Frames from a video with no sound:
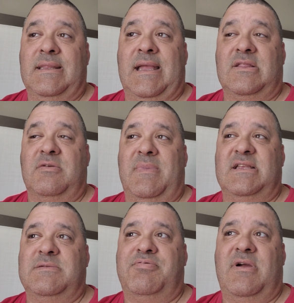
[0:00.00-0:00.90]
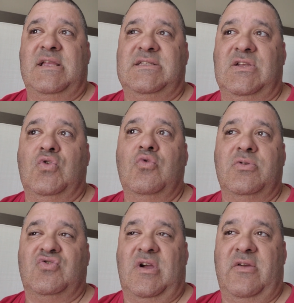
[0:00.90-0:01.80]
Now, to my surprise, the
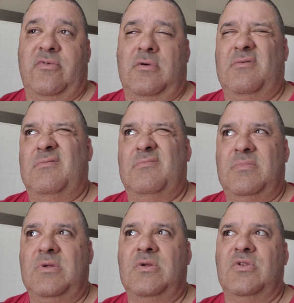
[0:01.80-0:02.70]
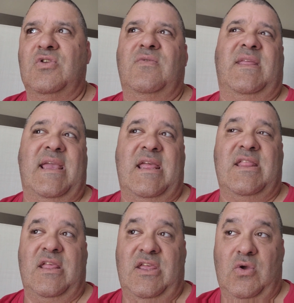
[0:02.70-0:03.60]
Uber driver knew the
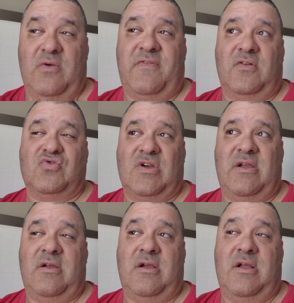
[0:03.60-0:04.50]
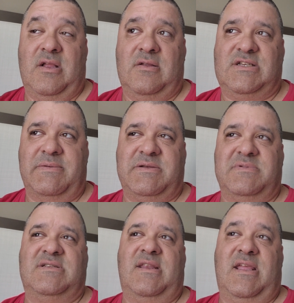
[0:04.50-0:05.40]
UFL Championship
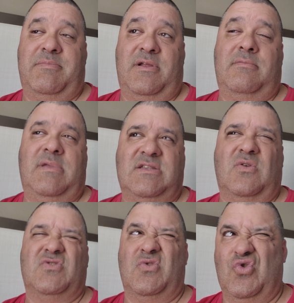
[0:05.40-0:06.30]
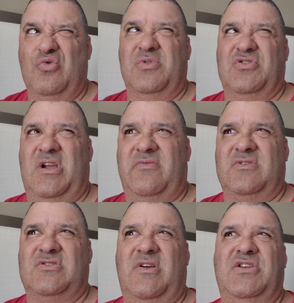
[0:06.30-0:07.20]
was today, but he's also an Uber
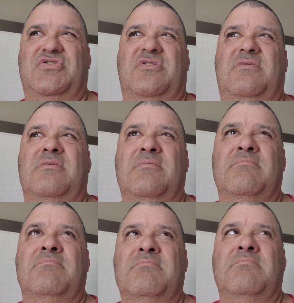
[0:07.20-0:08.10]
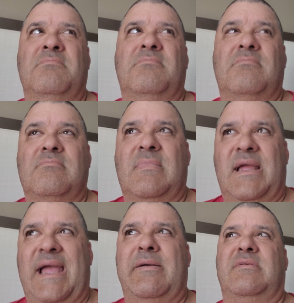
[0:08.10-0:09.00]
driver, so
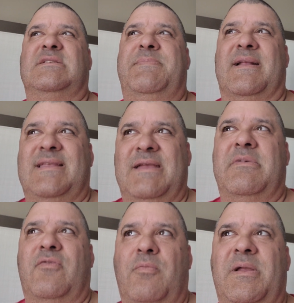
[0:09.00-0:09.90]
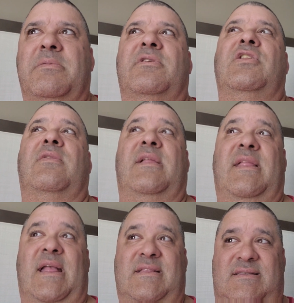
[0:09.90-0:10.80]
I would expect him, of all people, to know
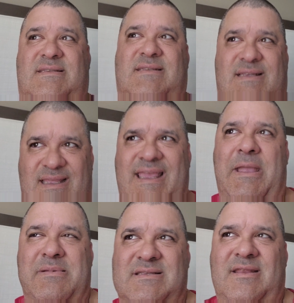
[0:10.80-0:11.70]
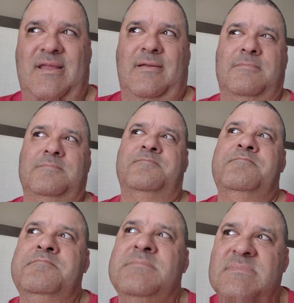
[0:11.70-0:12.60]
that game is today.
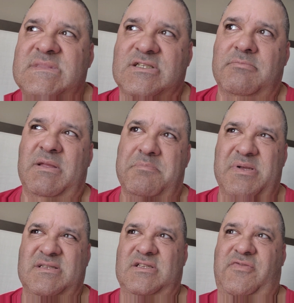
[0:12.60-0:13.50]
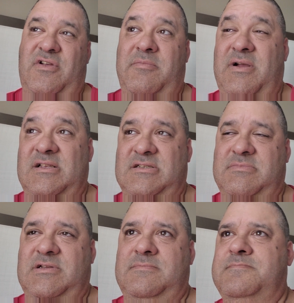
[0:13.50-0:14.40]
It's going to be business for him,
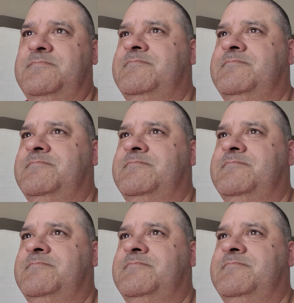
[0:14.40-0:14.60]
possibly.